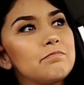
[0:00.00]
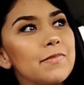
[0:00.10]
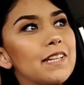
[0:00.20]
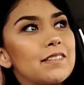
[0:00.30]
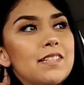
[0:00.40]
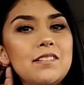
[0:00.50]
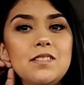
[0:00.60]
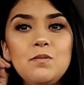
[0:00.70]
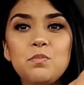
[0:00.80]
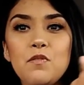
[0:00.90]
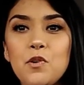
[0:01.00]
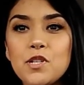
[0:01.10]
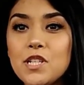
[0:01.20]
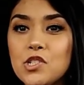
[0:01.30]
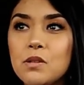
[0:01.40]
like since before
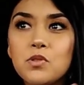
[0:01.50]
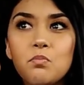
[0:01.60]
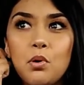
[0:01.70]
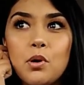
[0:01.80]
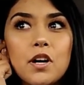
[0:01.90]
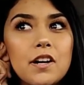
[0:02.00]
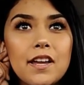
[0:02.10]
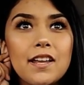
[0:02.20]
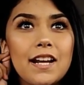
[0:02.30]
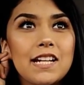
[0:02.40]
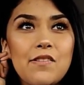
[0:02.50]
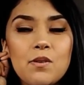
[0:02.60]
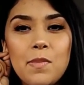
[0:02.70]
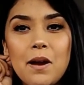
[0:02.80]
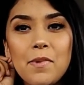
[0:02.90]
TJ was born, and I
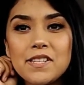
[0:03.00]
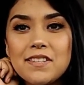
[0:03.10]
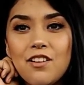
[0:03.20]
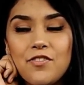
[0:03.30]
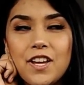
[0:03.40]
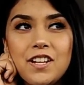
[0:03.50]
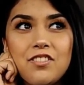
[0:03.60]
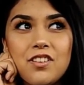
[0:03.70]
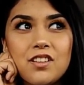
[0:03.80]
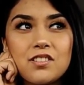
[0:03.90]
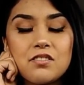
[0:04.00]
never buy myself anything.